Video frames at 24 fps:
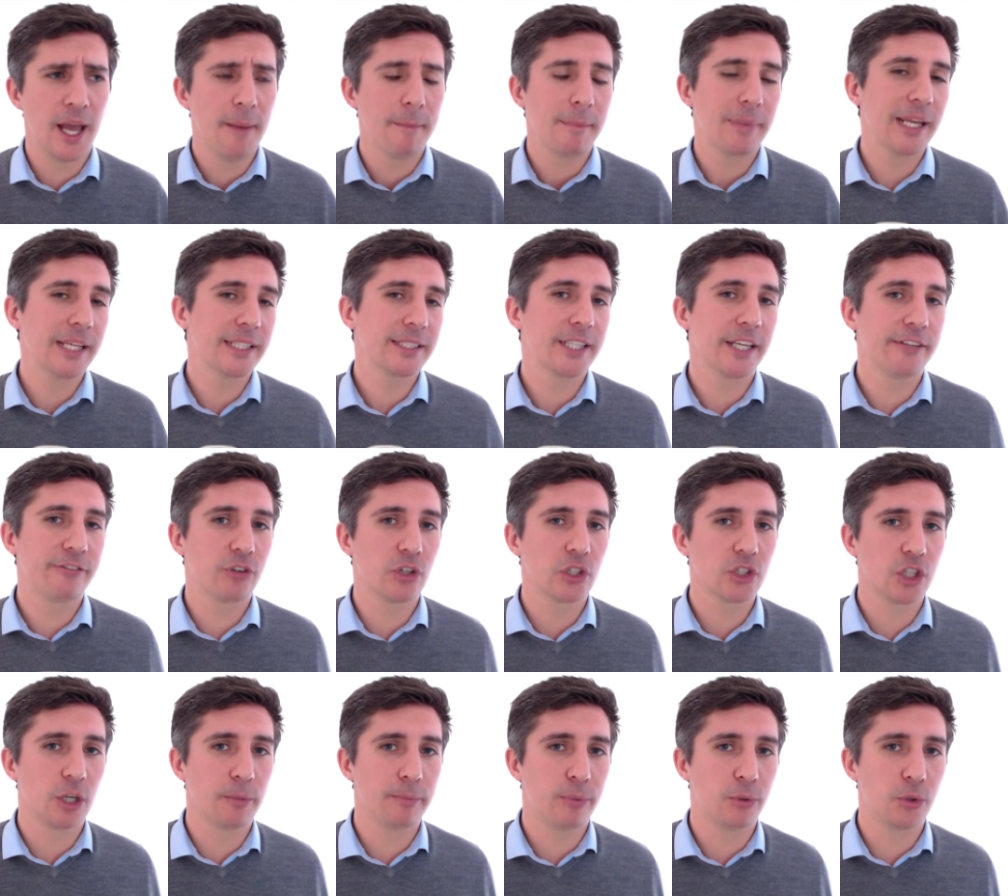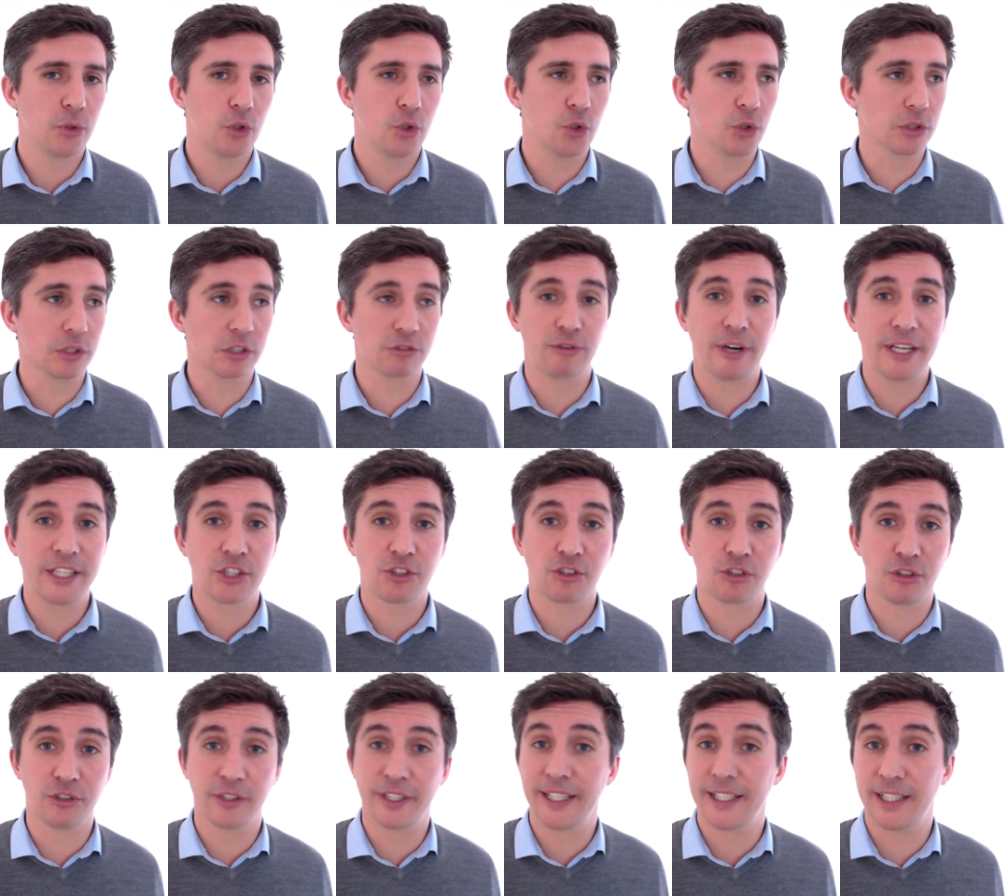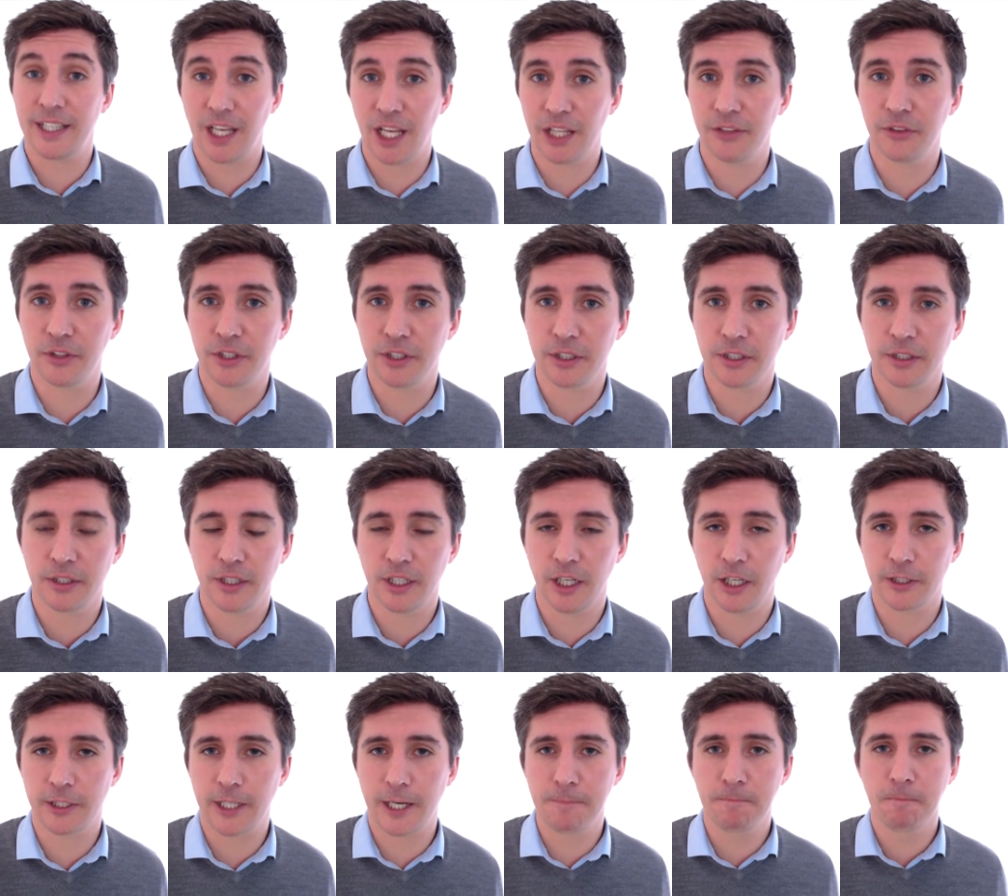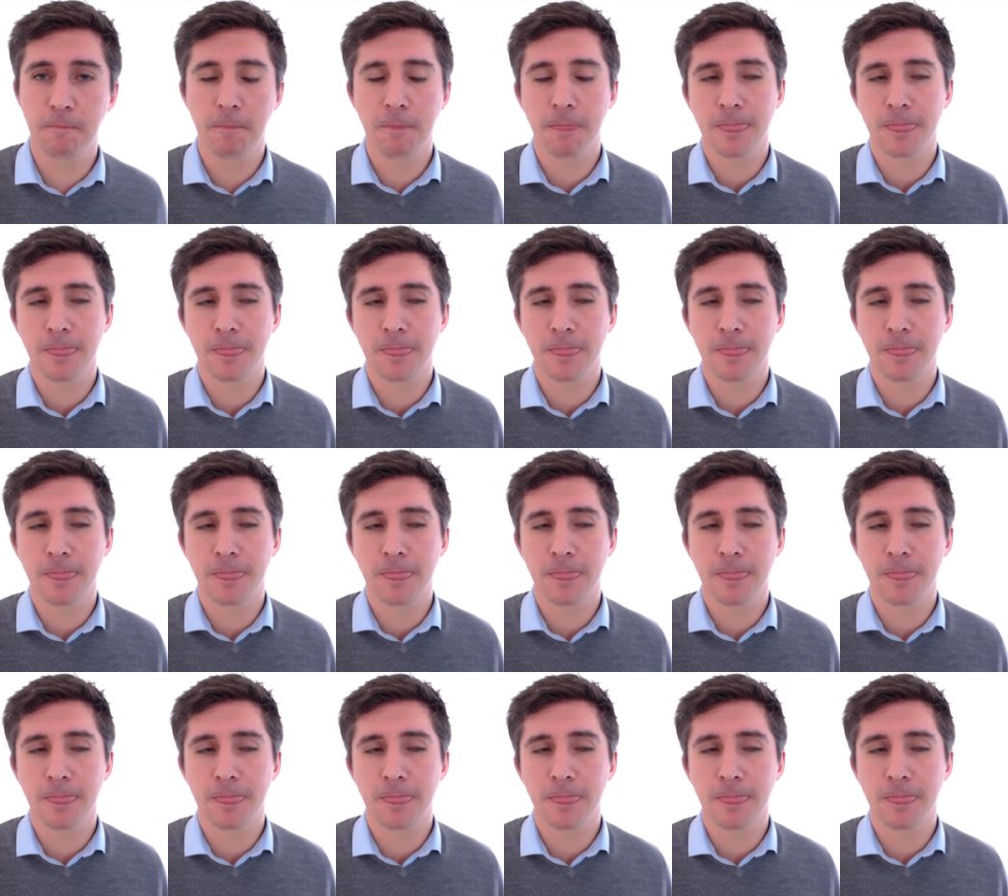But let's say, for example, you're a restaurant in London, okay?